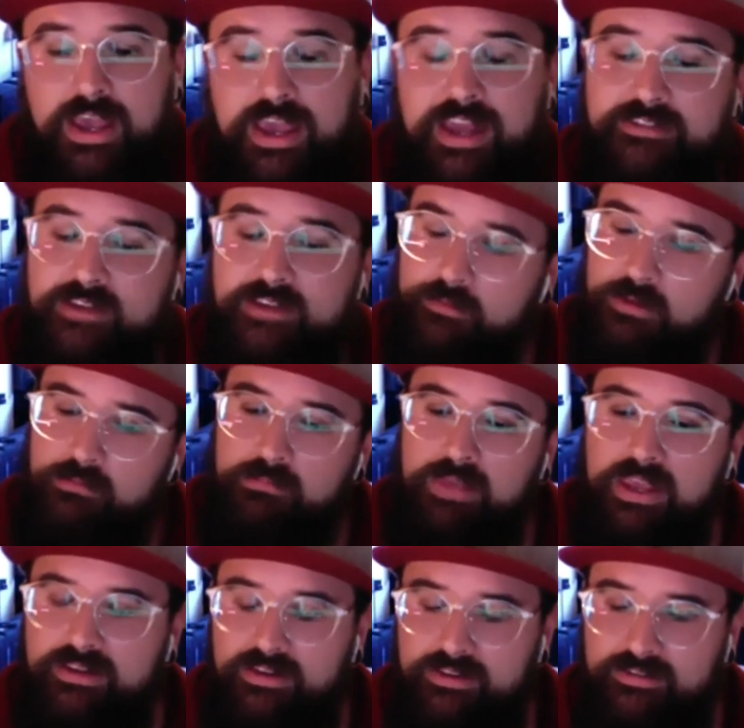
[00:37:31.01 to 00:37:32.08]
And it's up to
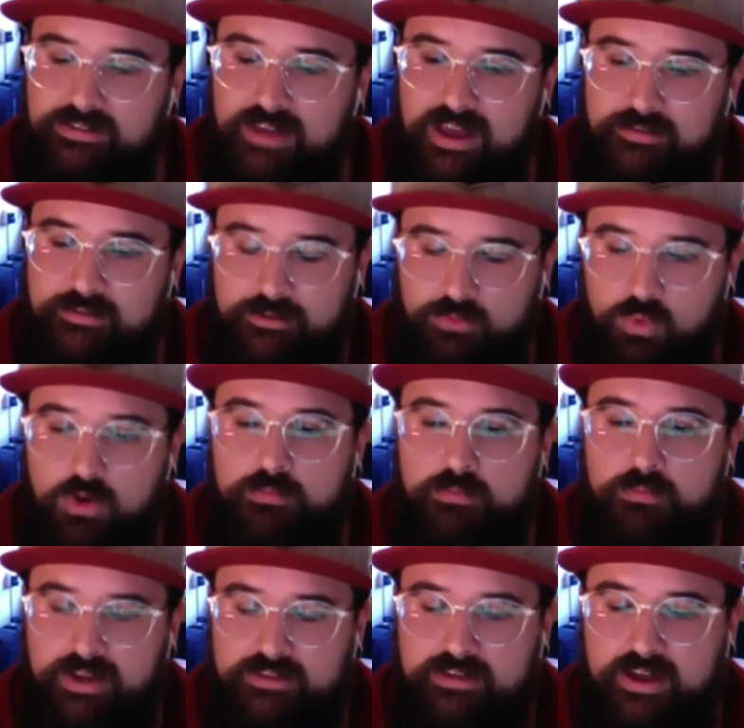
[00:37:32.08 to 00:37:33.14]
me to decide if it's worth
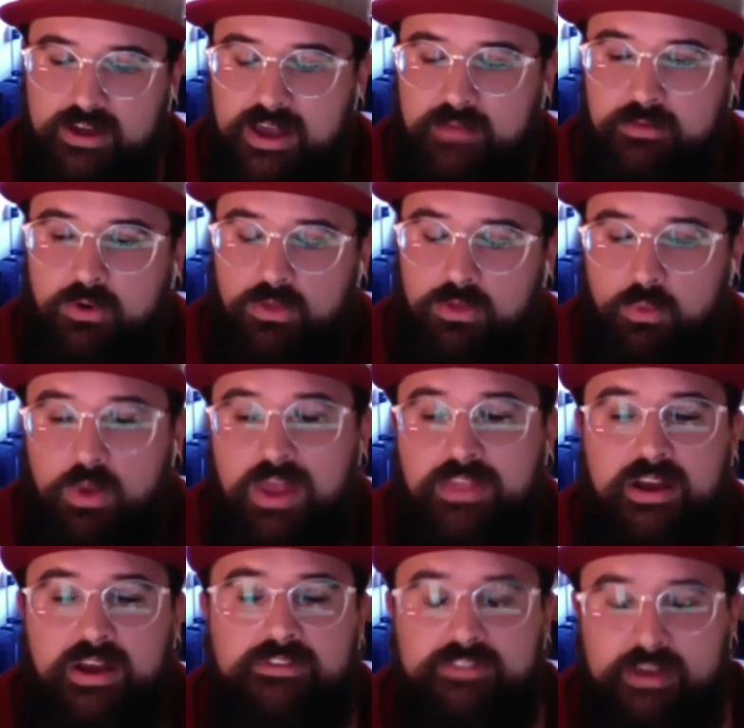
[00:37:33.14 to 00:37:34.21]
my time or the way that
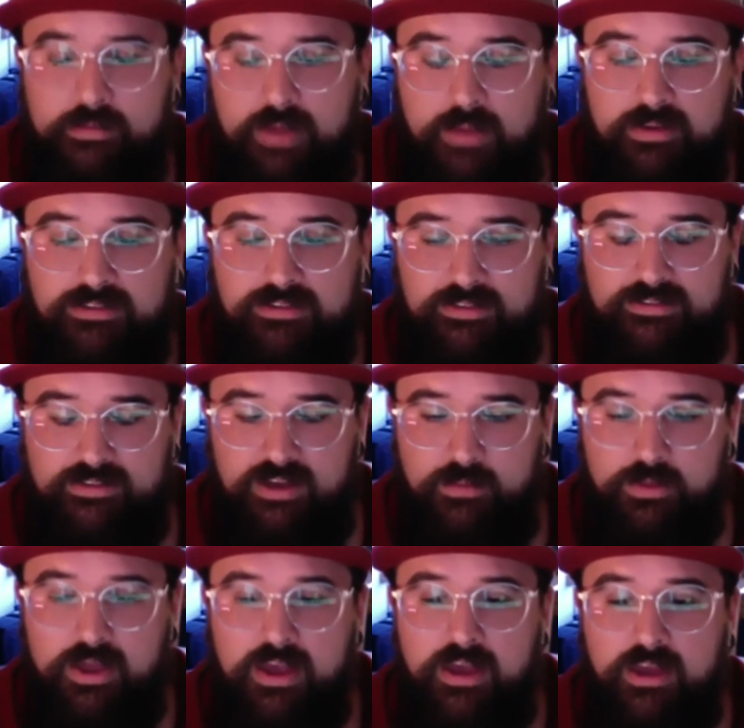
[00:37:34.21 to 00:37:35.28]
I've set my business up
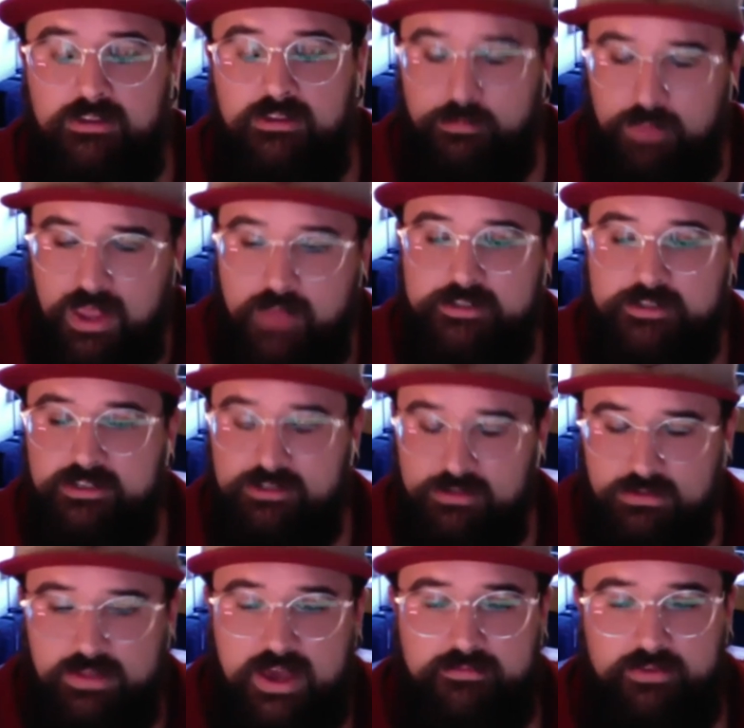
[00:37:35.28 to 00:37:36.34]
to be able to
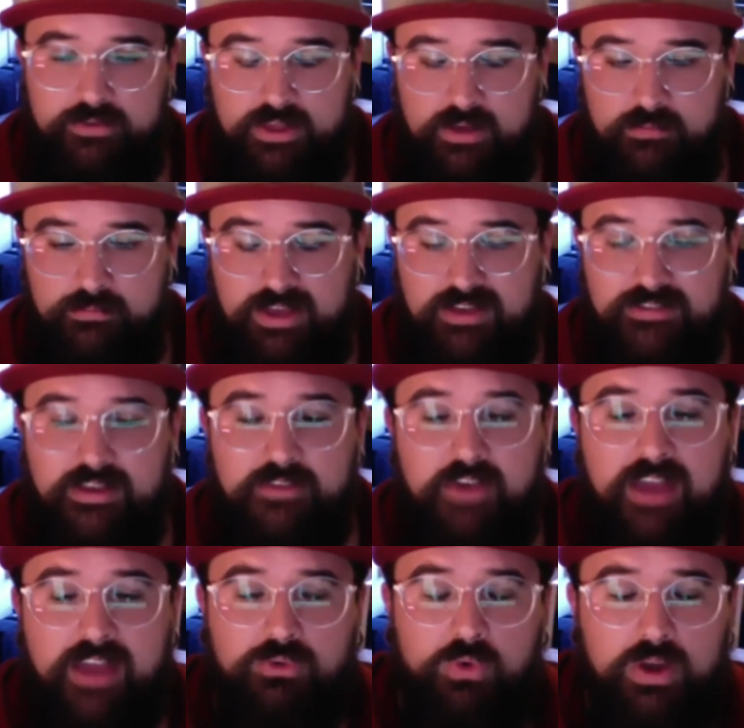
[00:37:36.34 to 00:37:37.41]
do that for them. Because I've
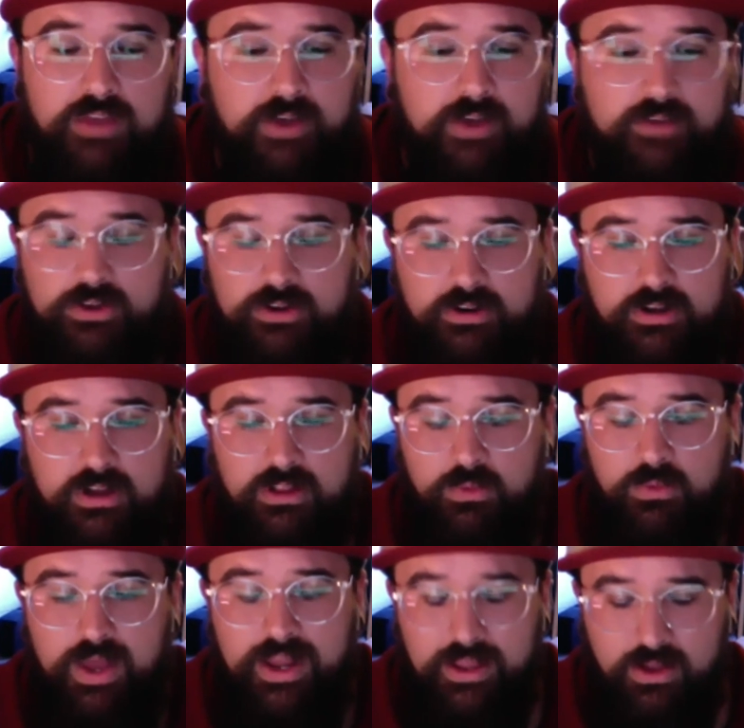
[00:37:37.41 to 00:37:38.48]
had $2,500
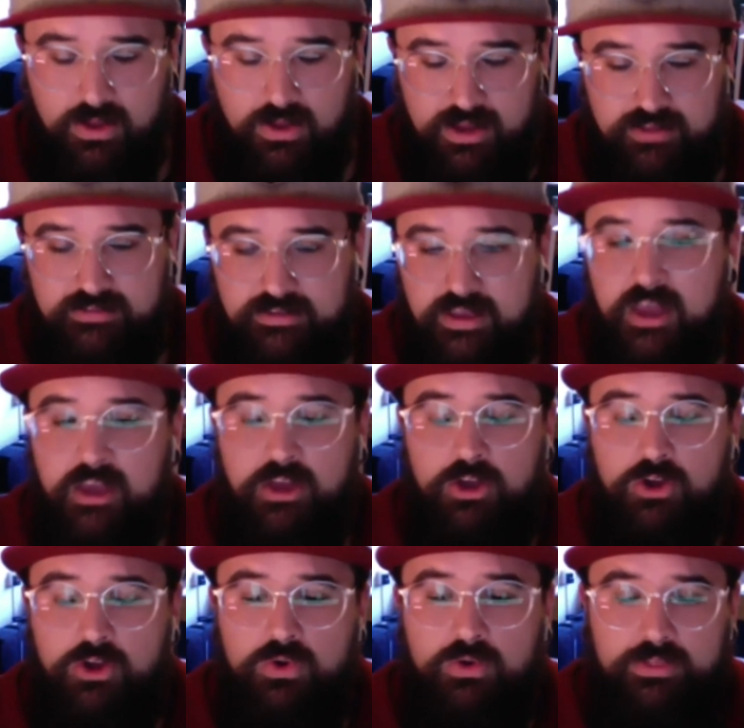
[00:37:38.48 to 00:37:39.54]
wedding clients
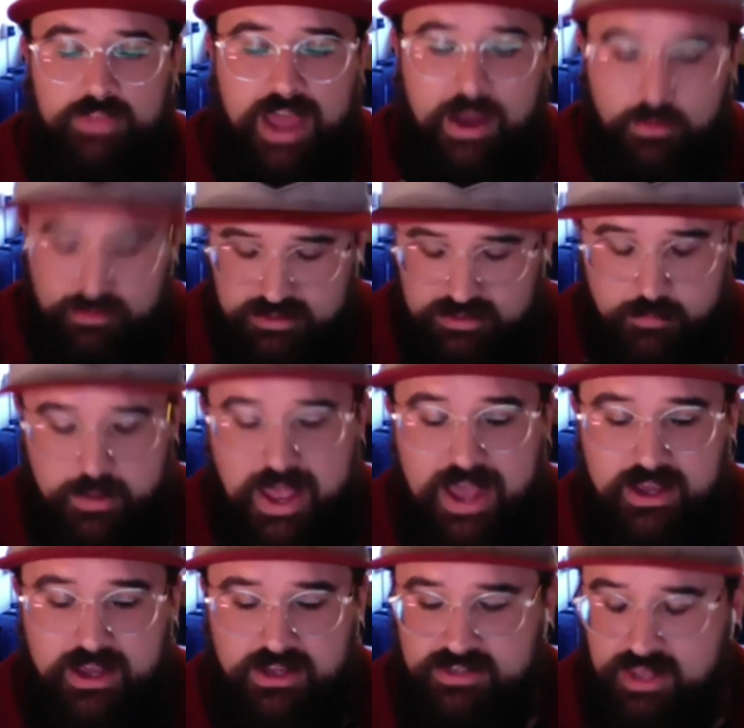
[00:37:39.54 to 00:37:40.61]
who that was their
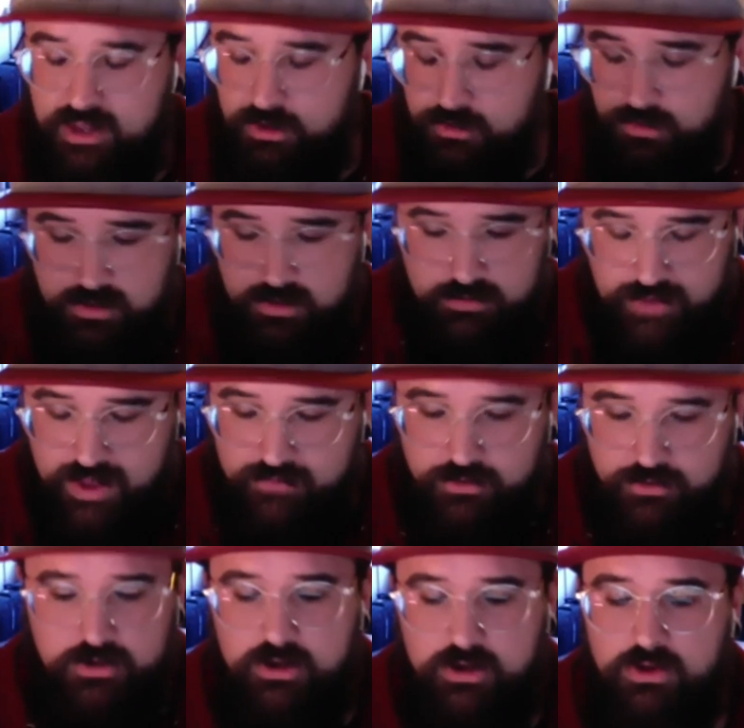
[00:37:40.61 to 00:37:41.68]
package. They included a
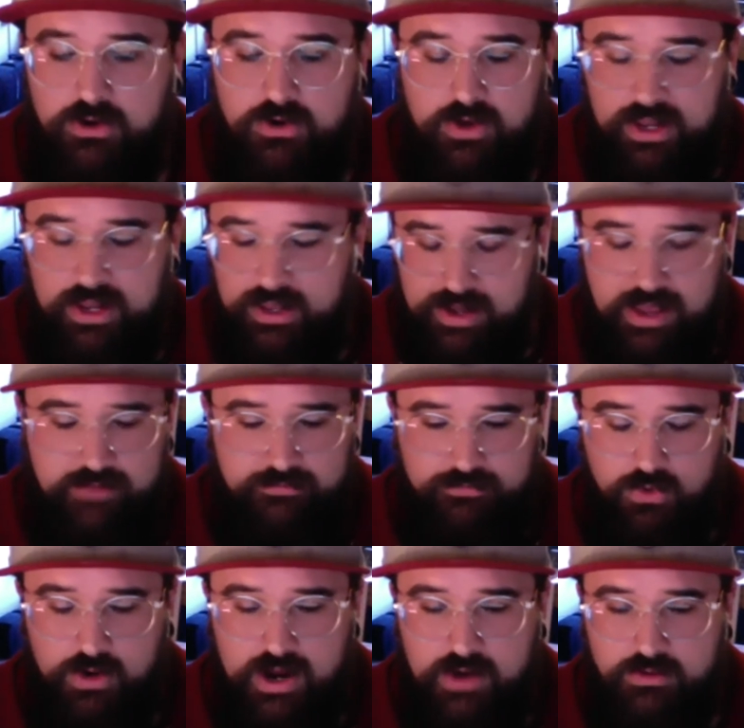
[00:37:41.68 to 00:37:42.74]
$500 credit and had
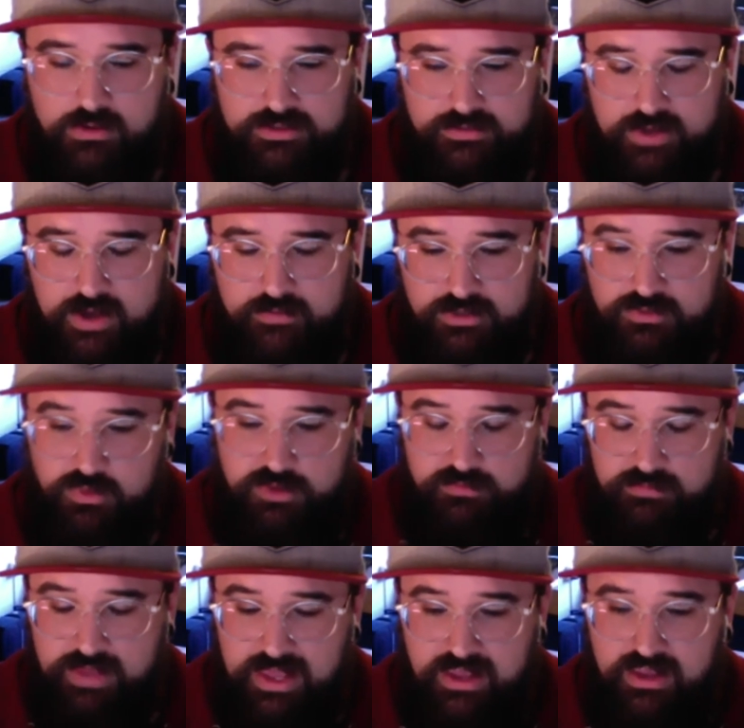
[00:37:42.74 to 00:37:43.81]
4 hours of coverage with
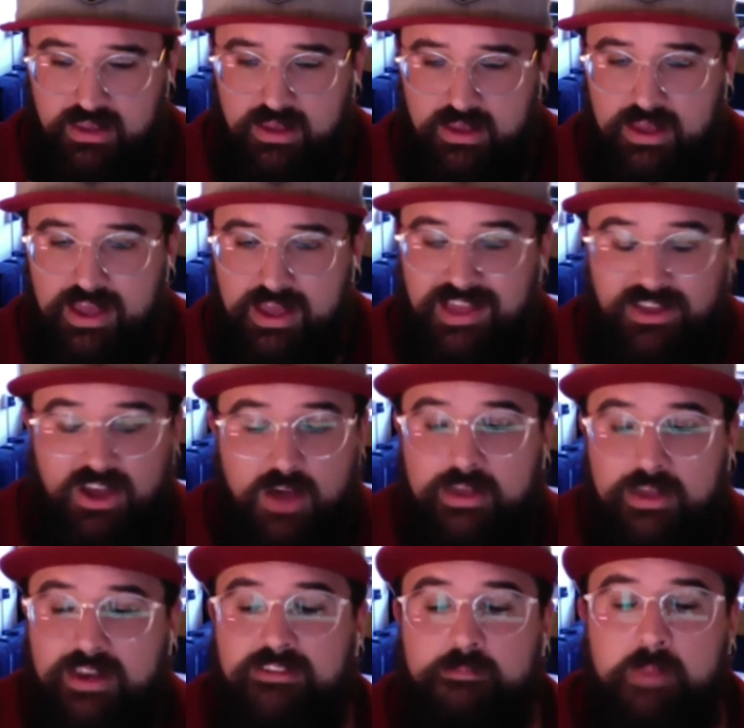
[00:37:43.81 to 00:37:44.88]
me, come in
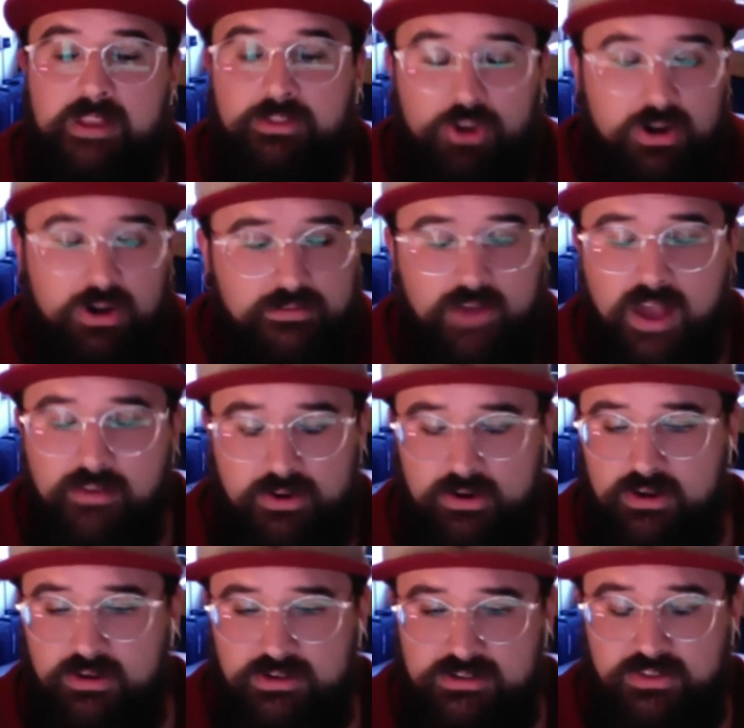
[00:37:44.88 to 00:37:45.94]
and spend
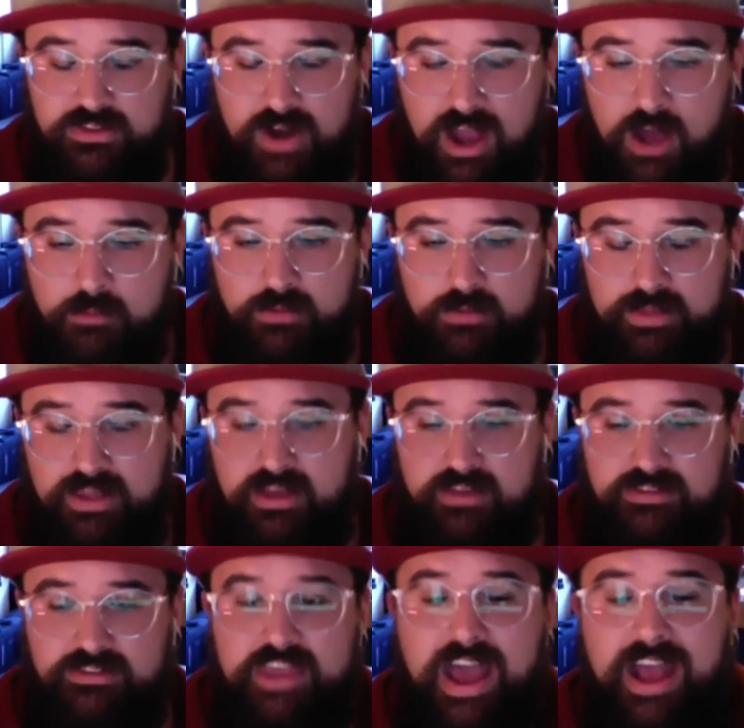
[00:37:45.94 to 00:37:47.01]
$3,500 on their album
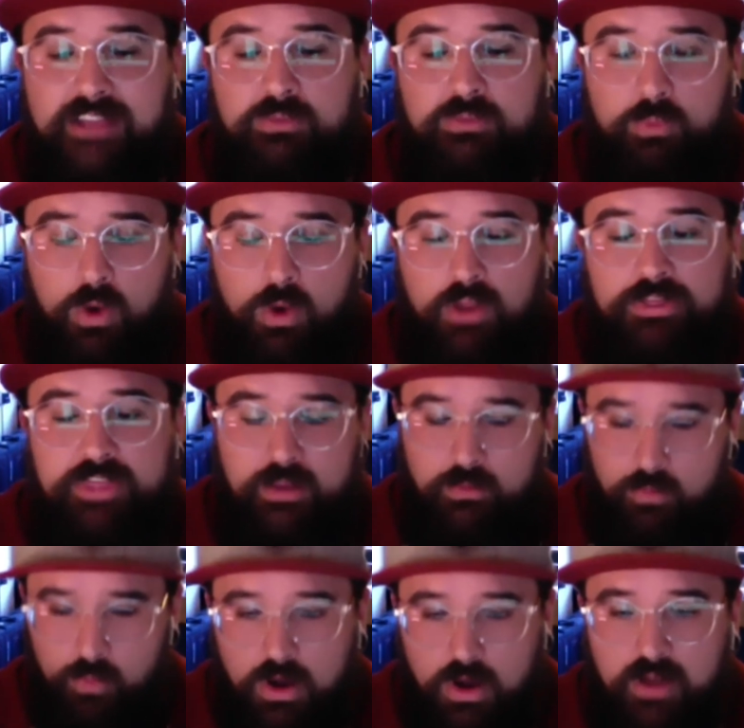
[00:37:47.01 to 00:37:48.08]
because that's what they
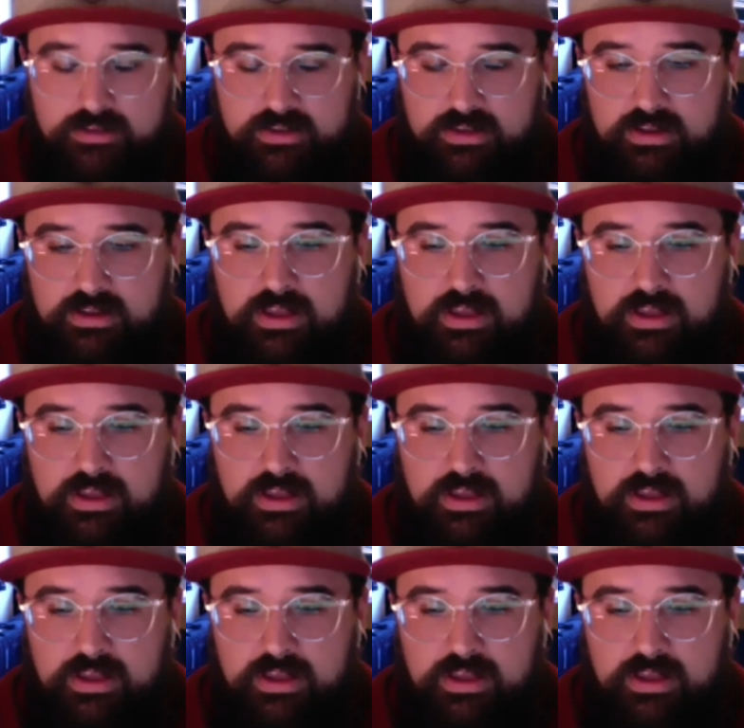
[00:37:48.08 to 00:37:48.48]
wanted.